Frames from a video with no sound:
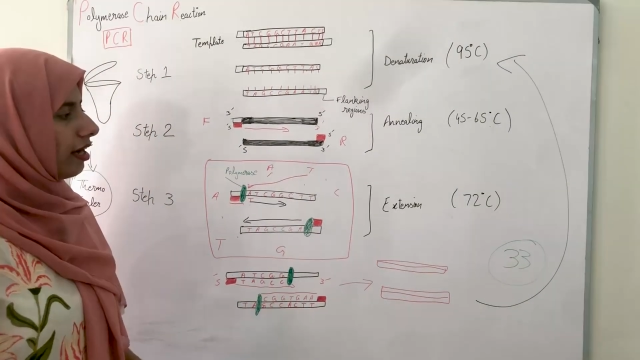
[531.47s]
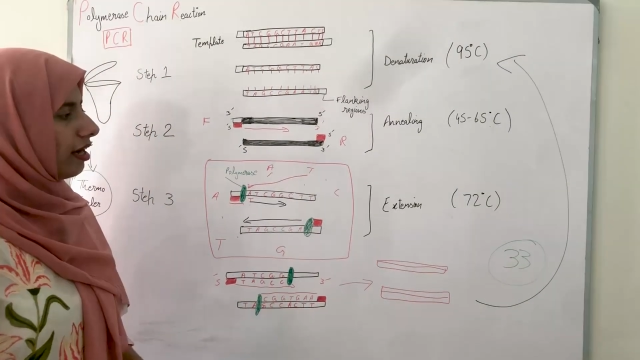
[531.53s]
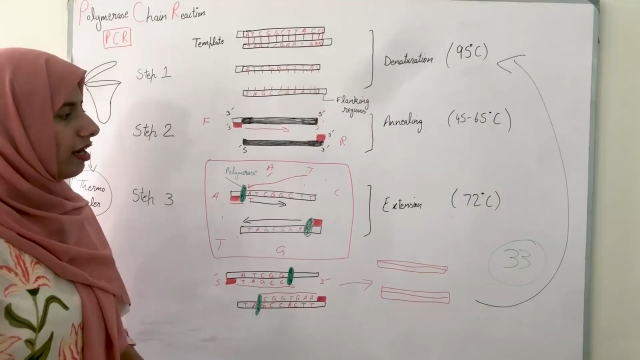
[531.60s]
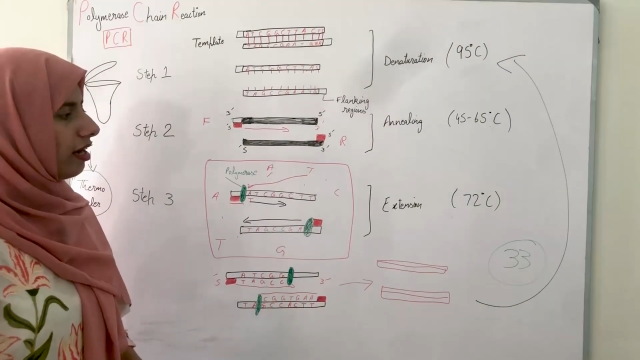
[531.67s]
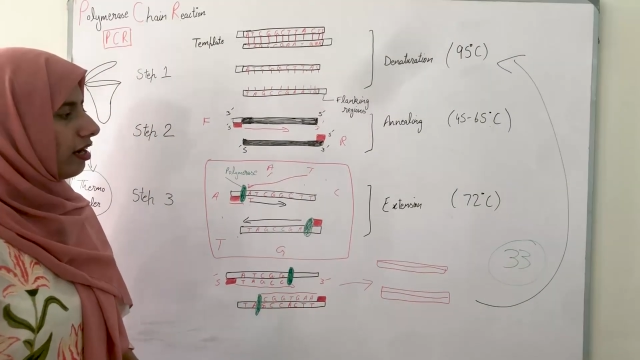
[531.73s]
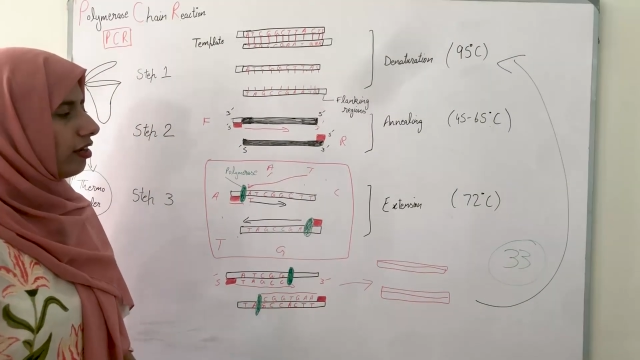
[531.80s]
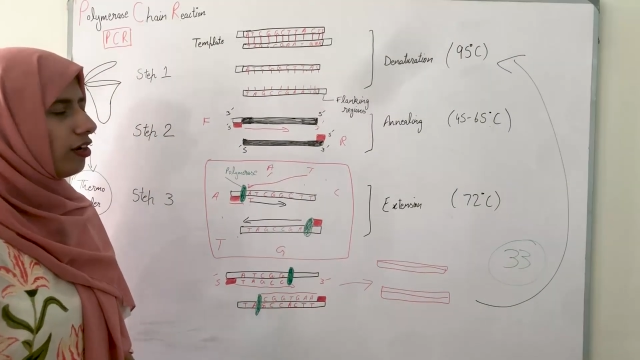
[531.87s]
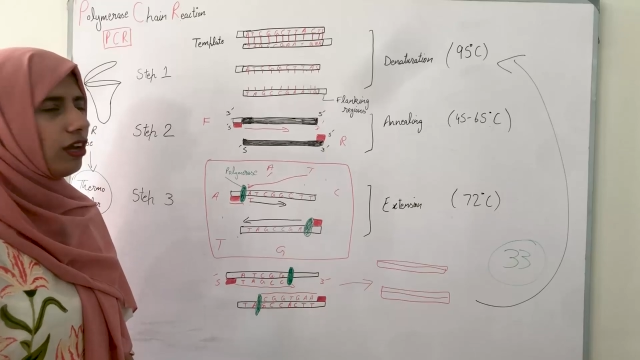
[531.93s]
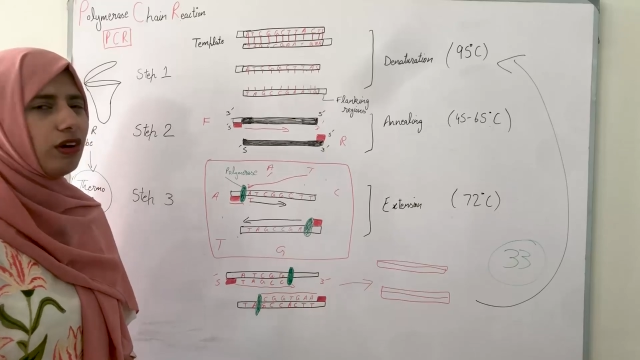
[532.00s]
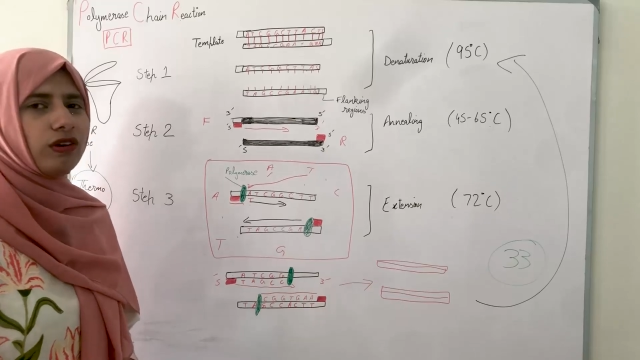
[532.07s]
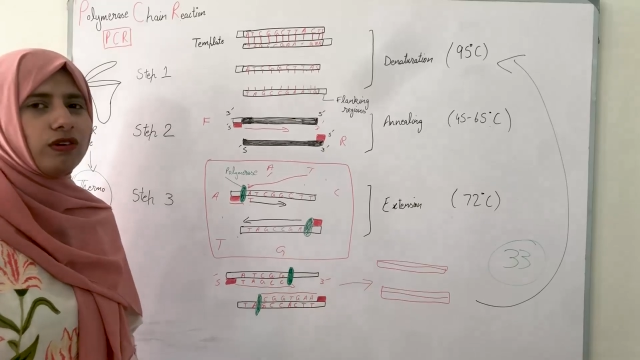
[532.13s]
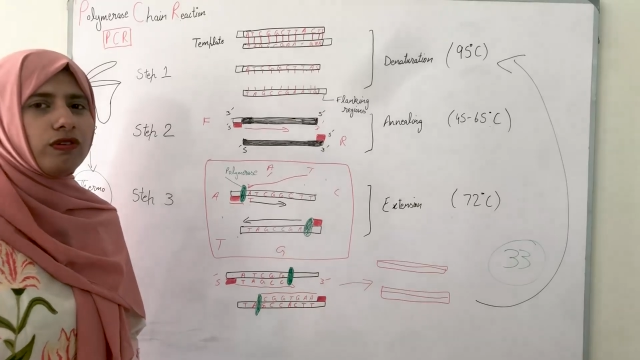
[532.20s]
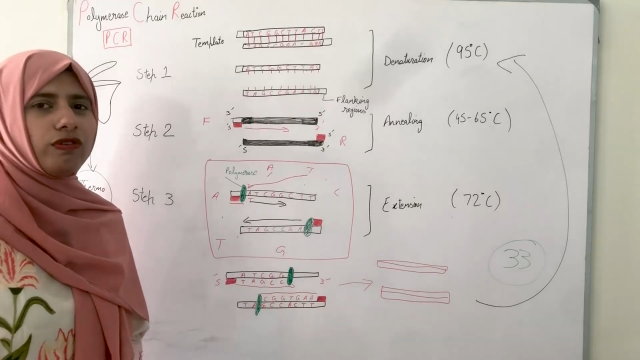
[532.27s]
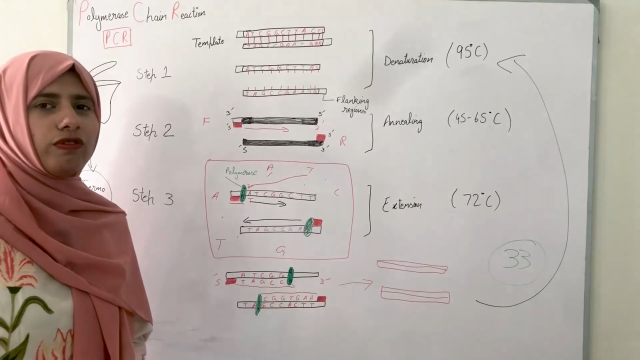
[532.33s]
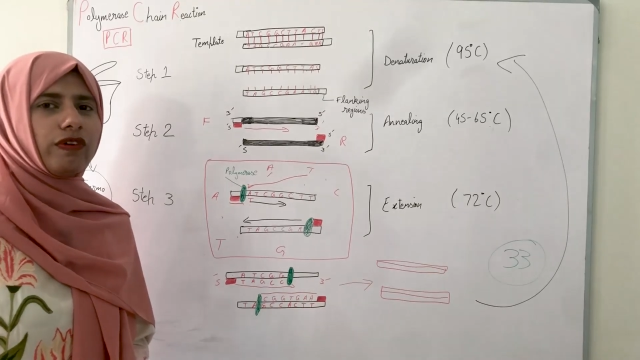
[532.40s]
Now,
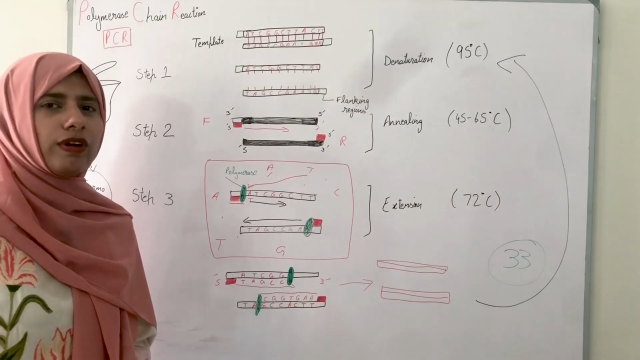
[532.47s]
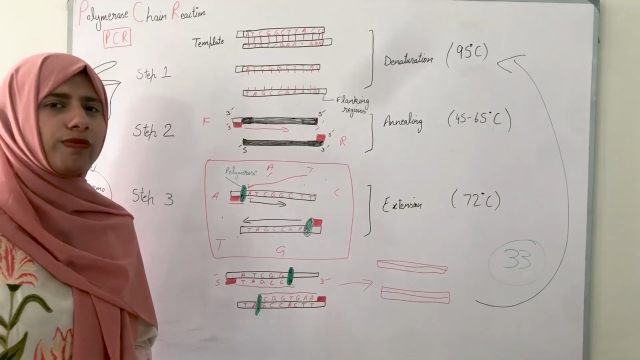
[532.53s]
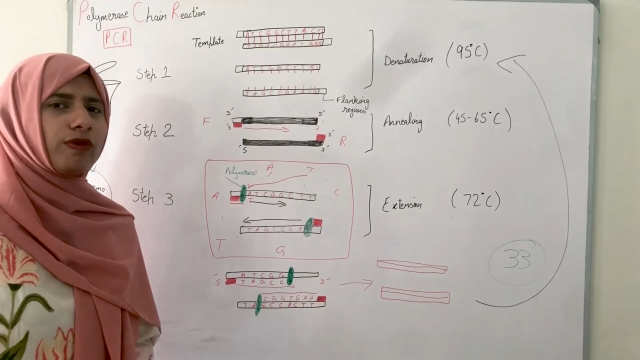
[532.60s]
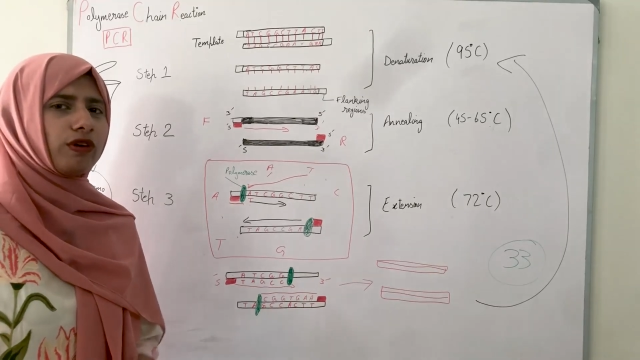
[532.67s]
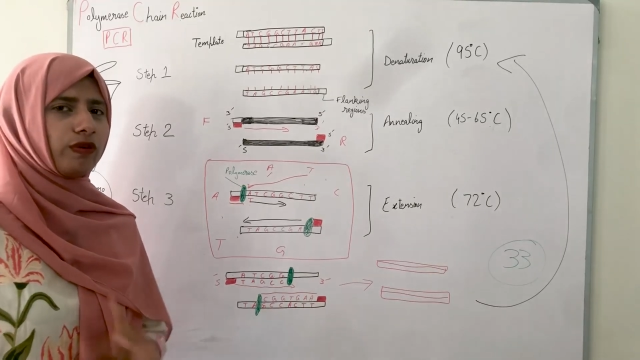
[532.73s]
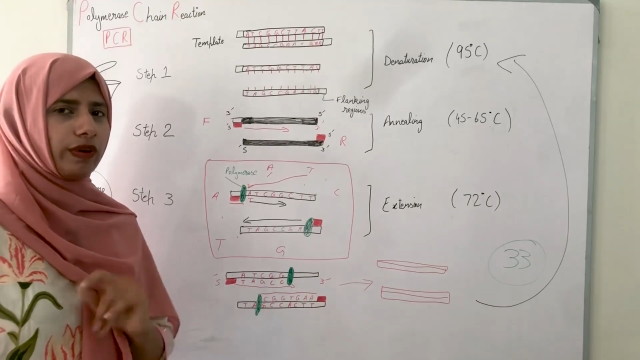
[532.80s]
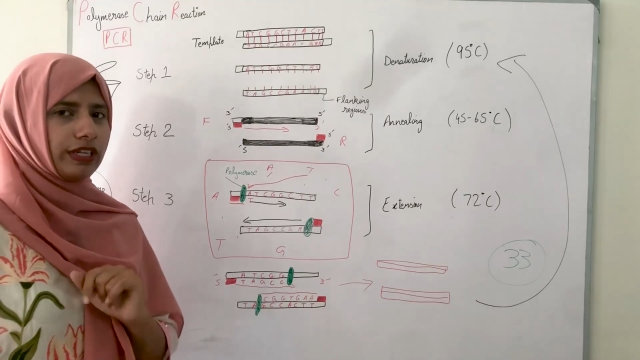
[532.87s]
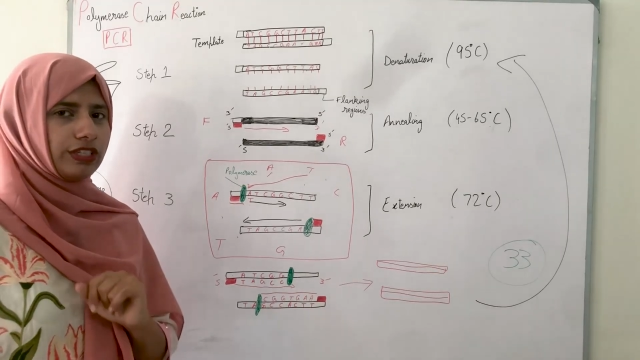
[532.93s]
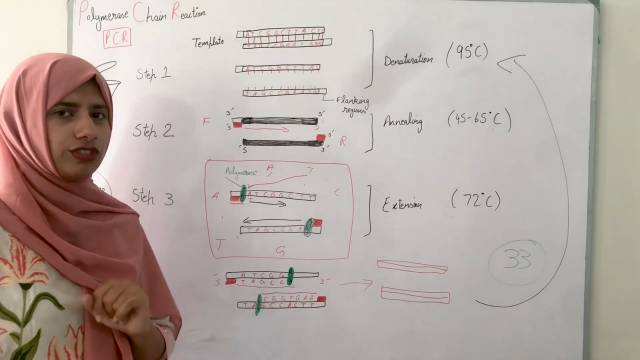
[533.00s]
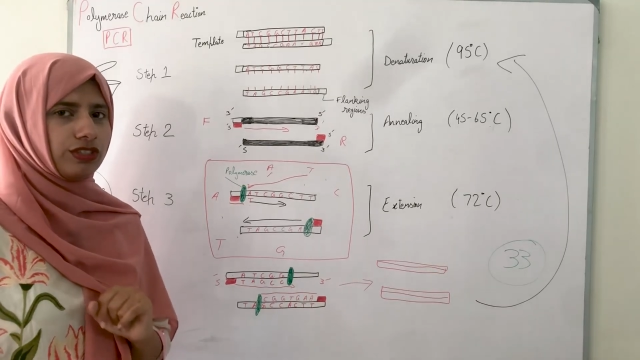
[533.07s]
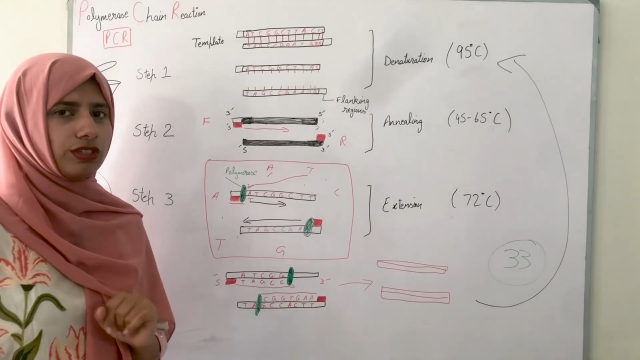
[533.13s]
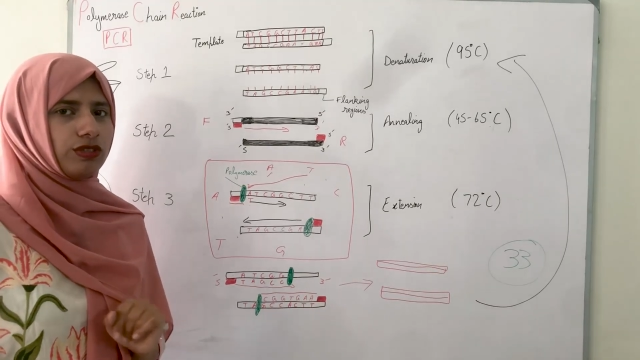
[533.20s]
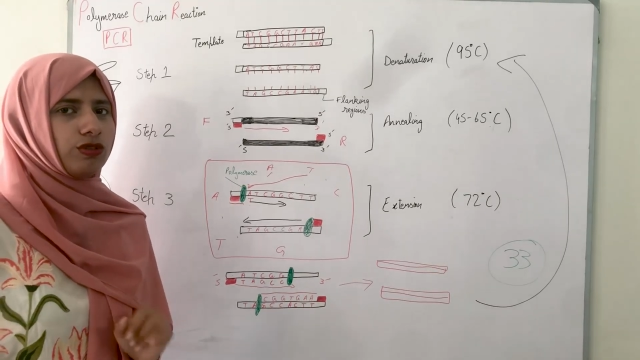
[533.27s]
one more question